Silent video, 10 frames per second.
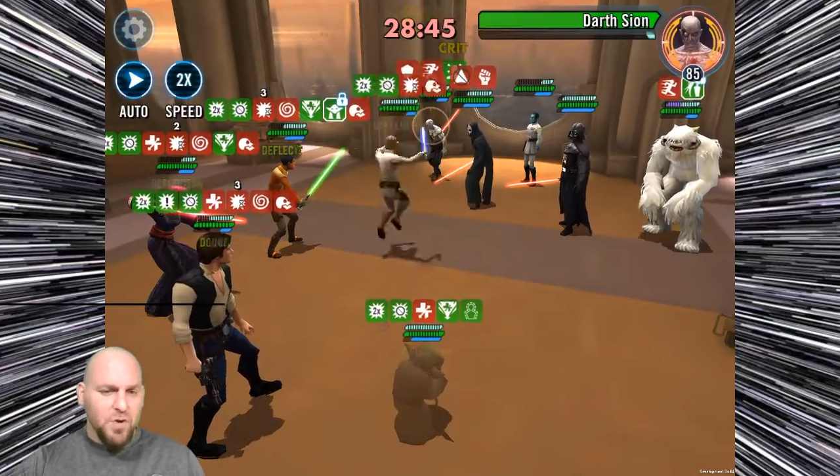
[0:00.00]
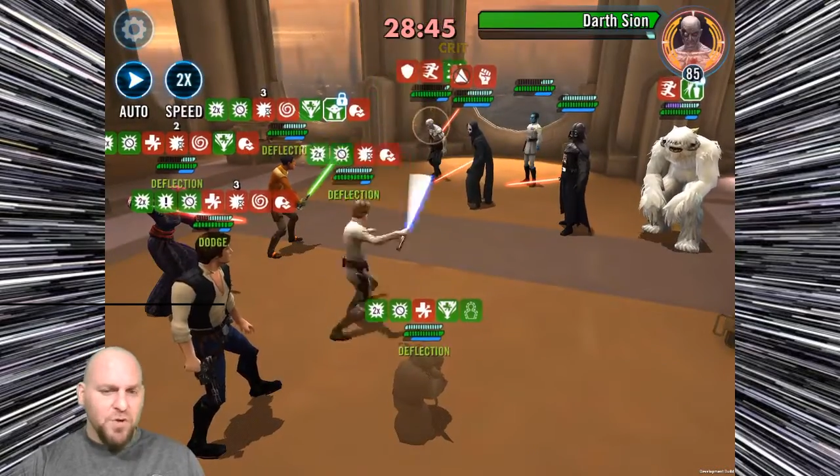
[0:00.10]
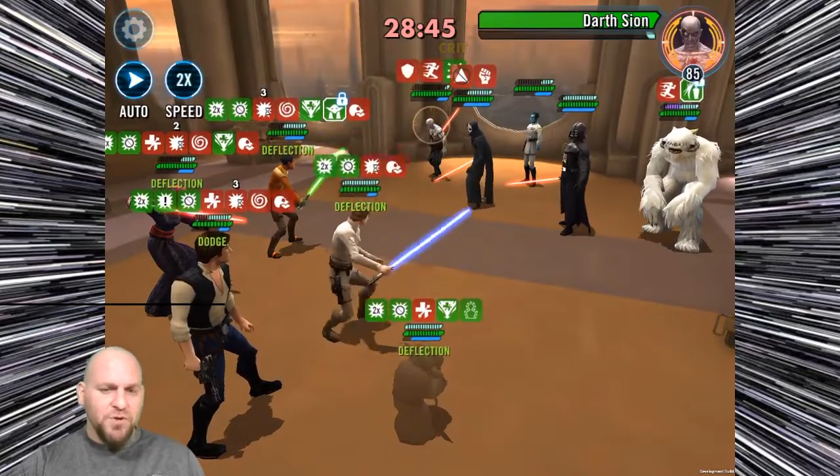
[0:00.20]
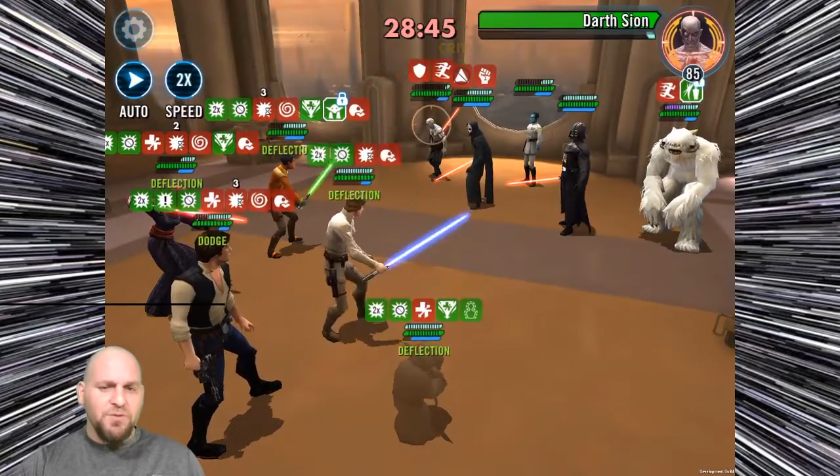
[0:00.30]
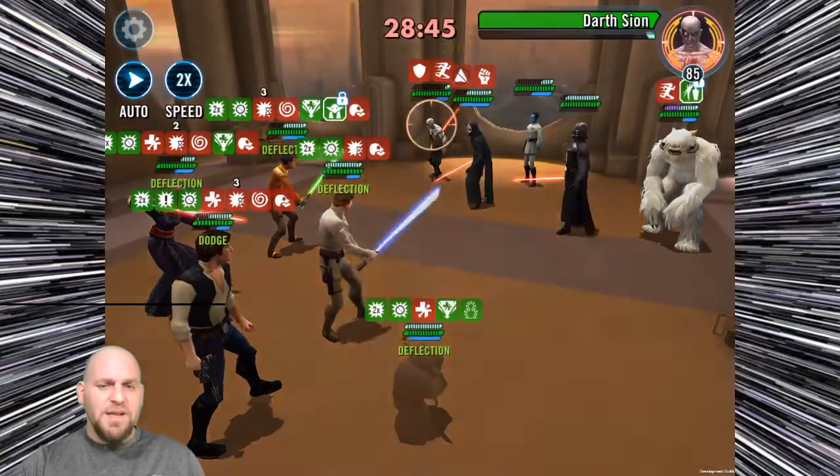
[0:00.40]

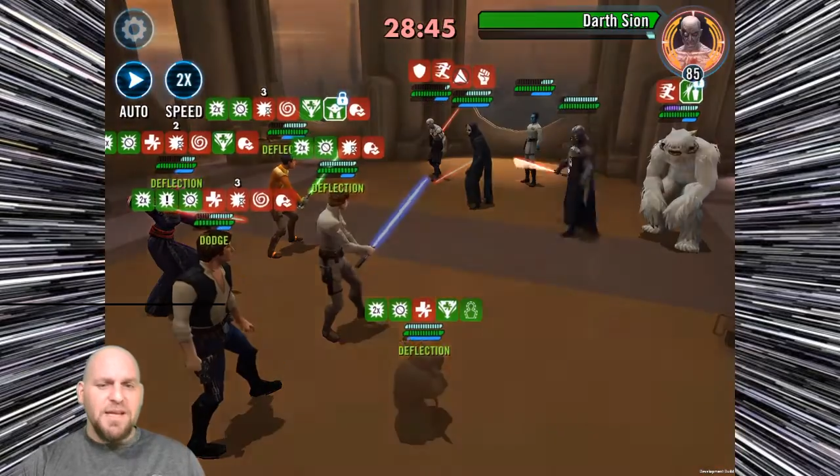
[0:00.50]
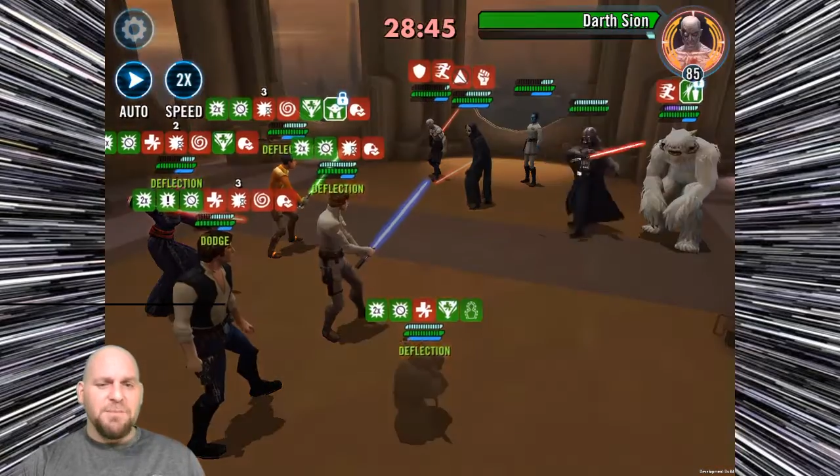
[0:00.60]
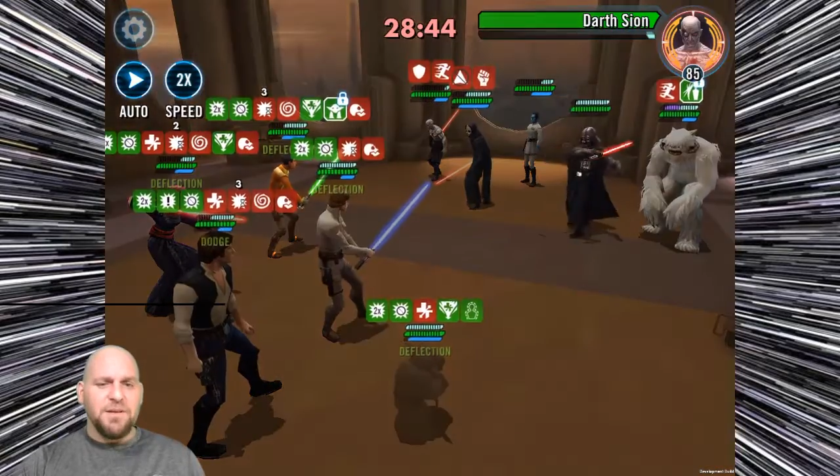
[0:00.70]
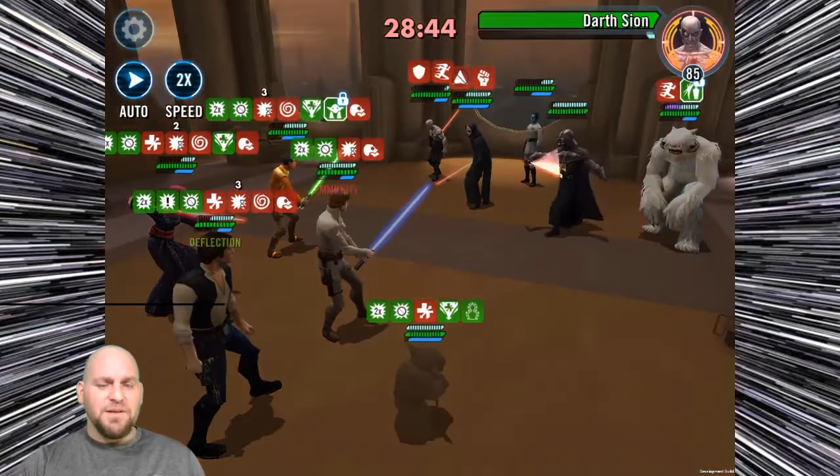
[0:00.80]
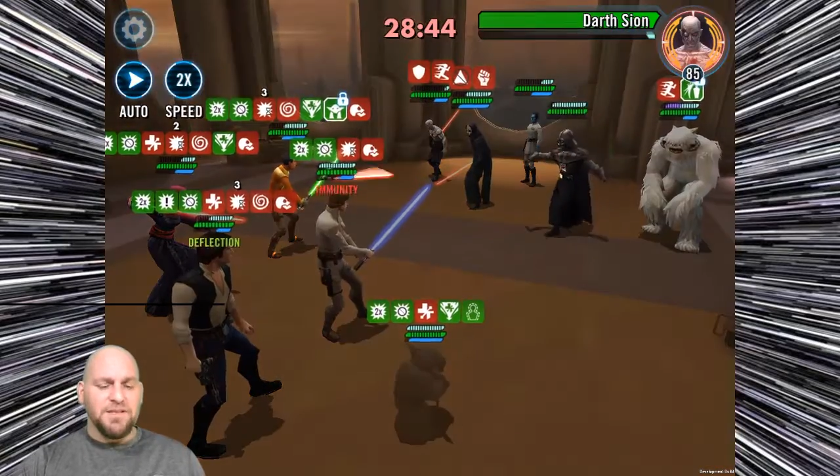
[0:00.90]
Her unique
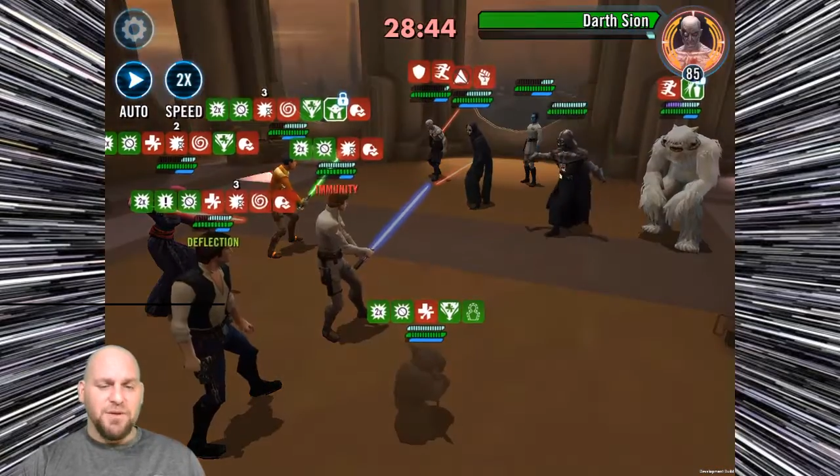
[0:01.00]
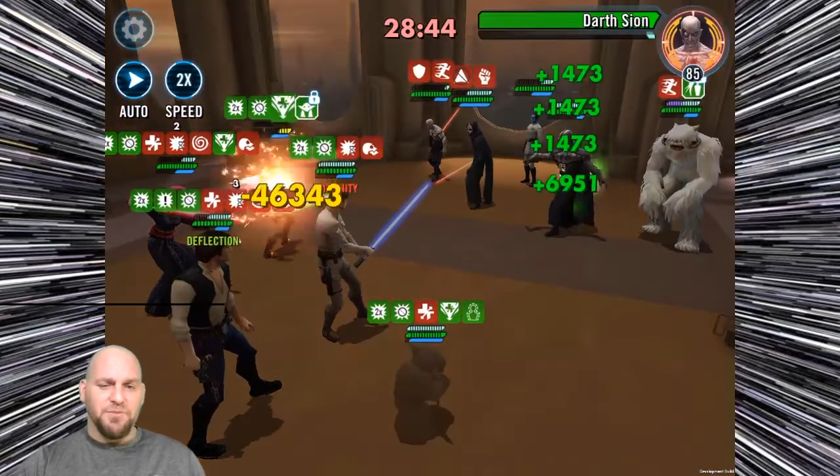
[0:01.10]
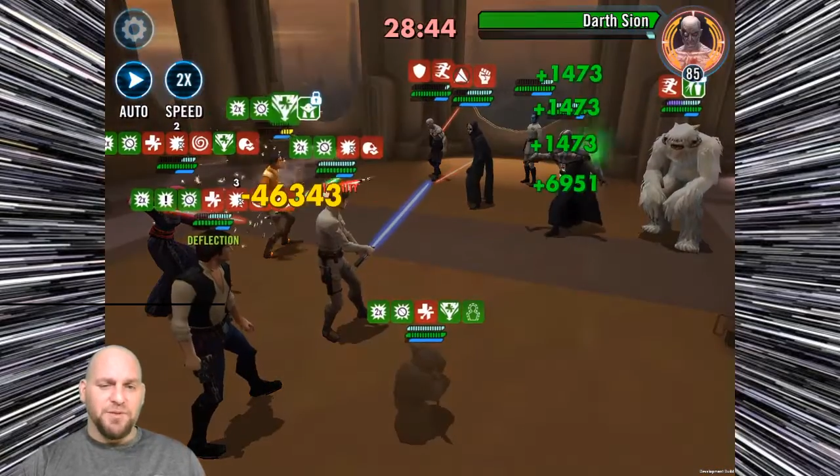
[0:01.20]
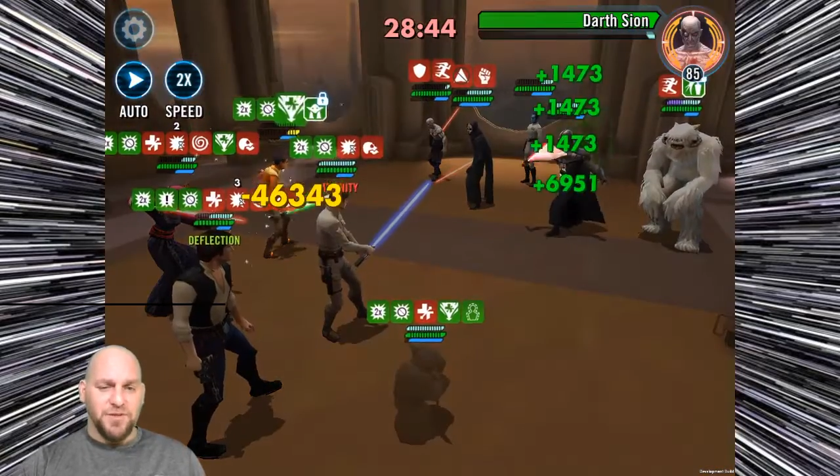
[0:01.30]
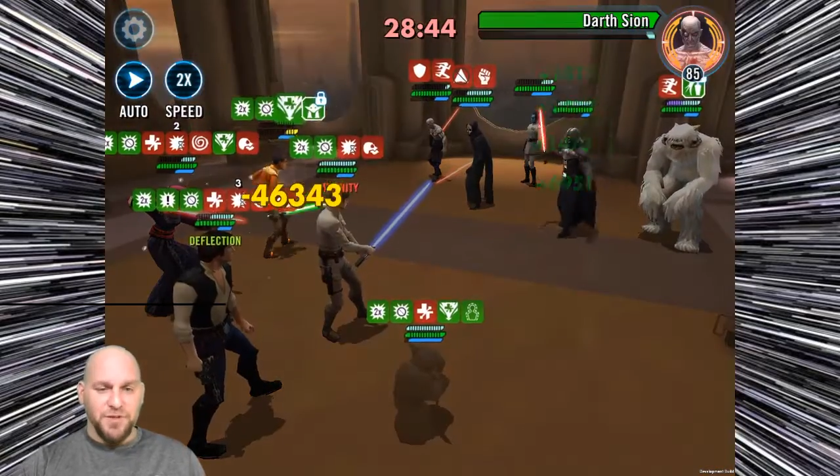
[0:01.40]
ability is
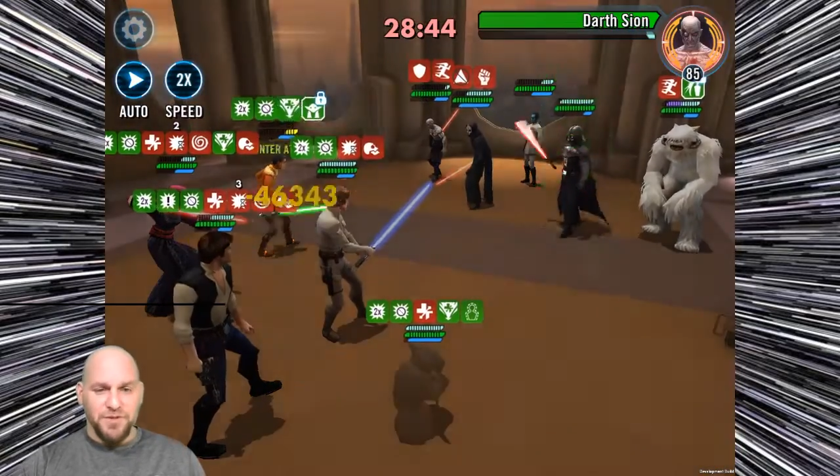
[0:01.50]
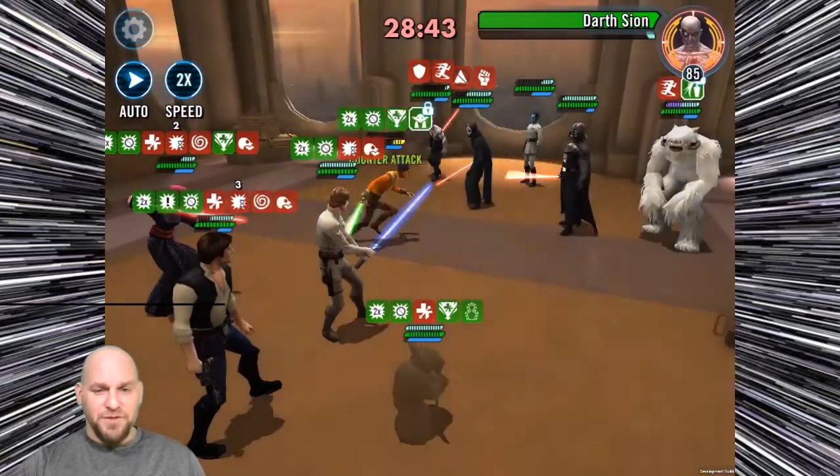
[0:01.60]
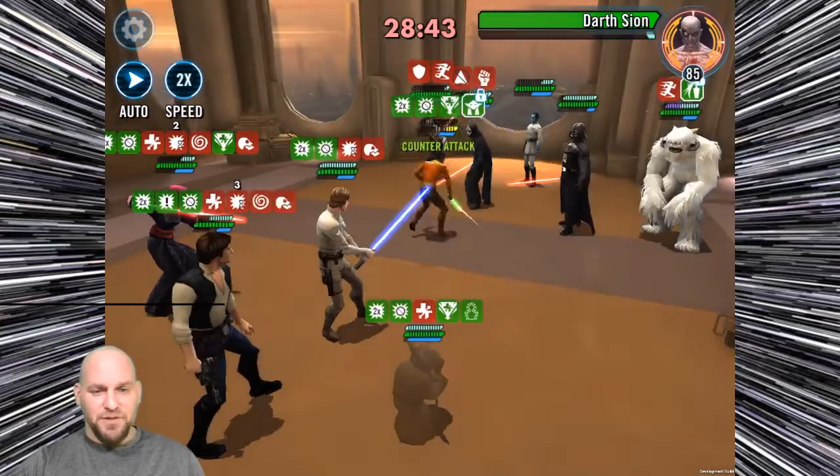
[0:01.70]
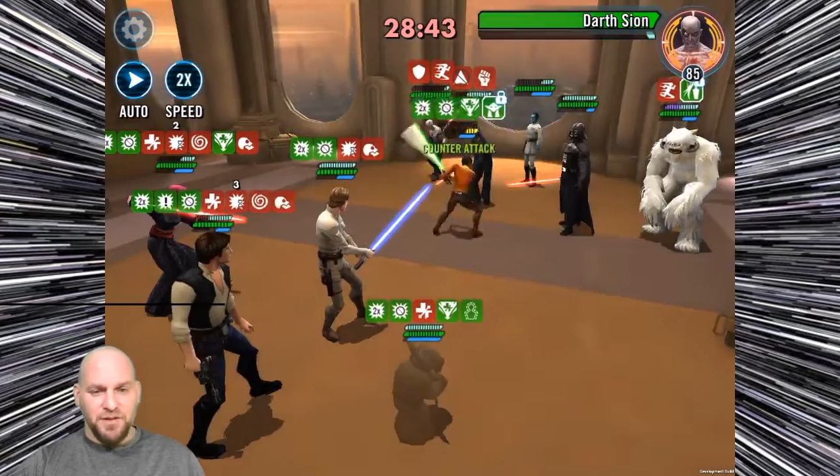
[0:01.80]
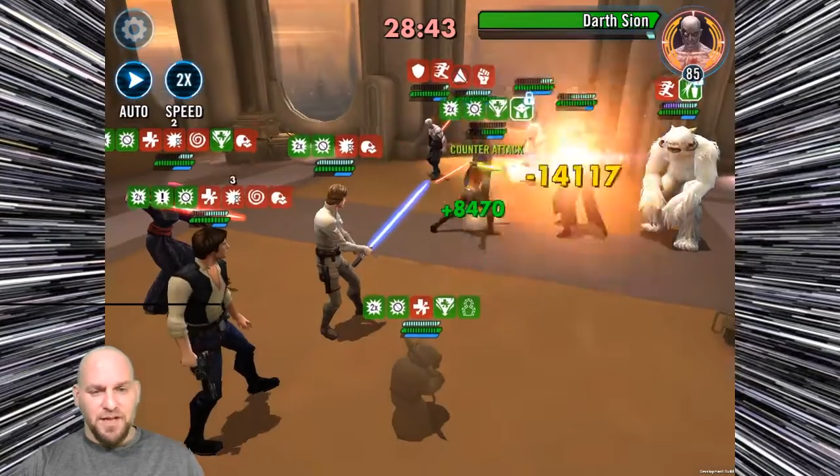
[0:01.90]
called Return
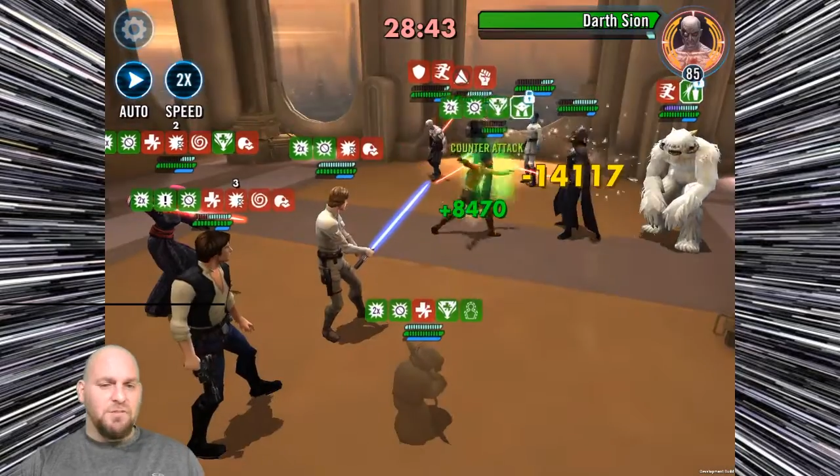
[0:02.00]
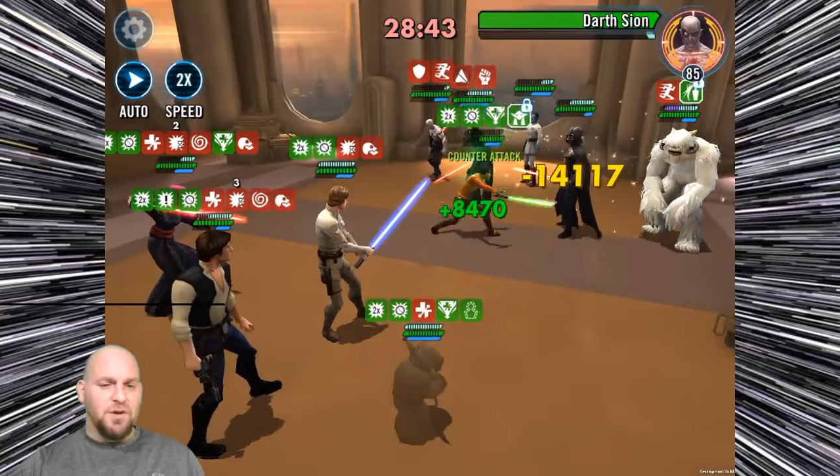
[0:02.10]
to the Light.